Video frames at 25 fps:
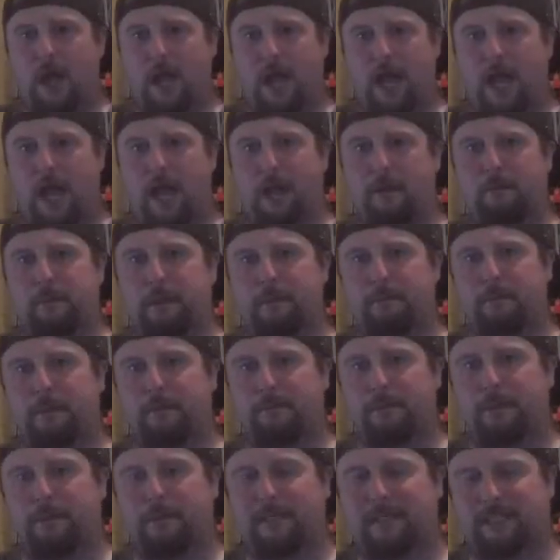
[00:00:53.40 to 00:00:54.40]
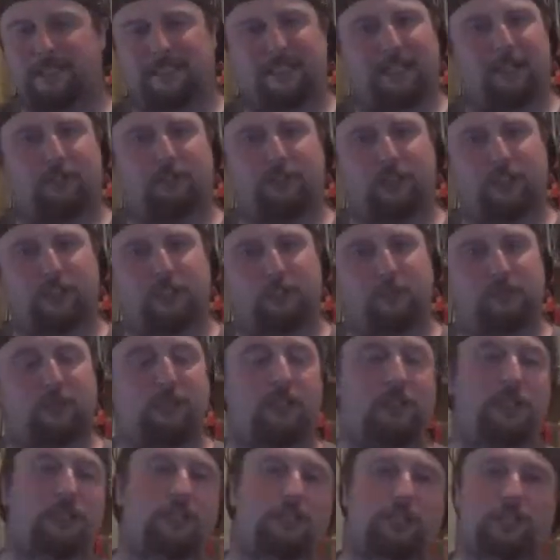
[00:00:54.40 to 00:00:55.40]
It may be a bit nostalgic, so I
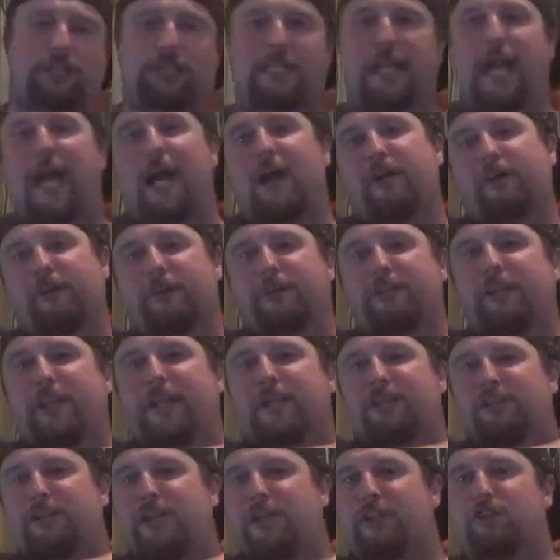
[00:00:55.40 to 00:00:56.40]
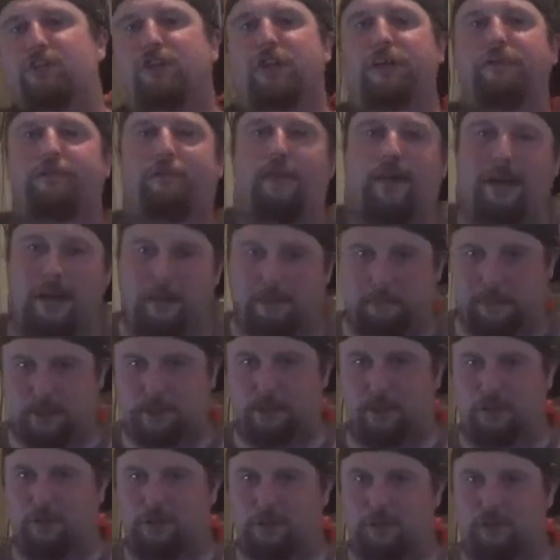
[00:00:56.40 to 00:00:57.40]
started scouring the internet trying to find
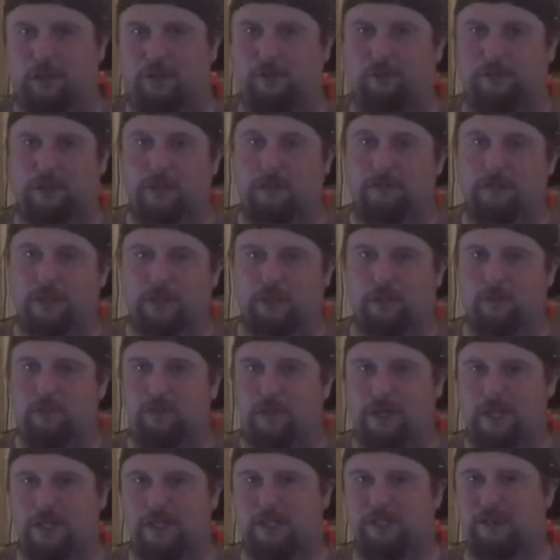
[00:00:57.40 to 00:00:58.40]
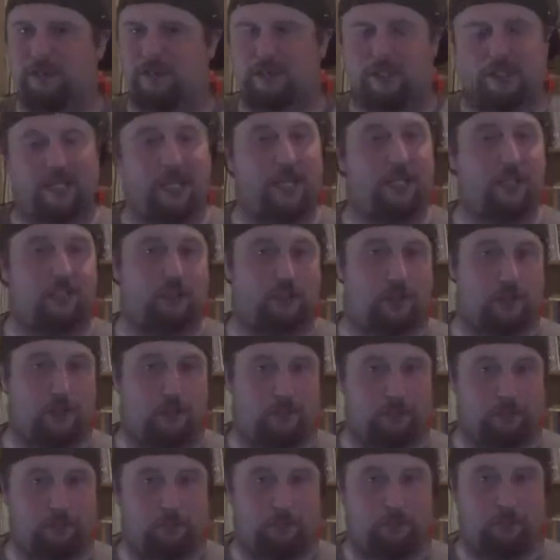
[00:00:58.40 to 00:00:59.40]
episodes of the original 1998
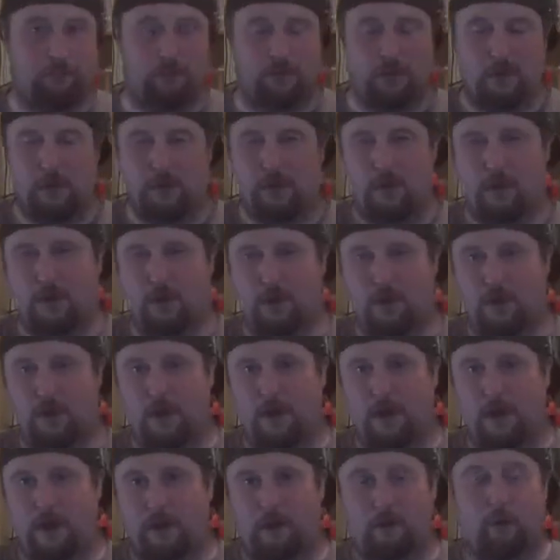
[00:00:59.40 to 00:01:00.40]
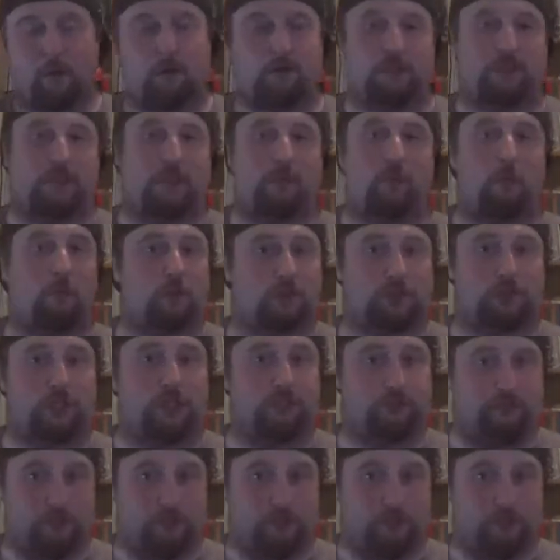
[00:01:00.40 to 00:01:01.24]
show. And of course, that wasn't the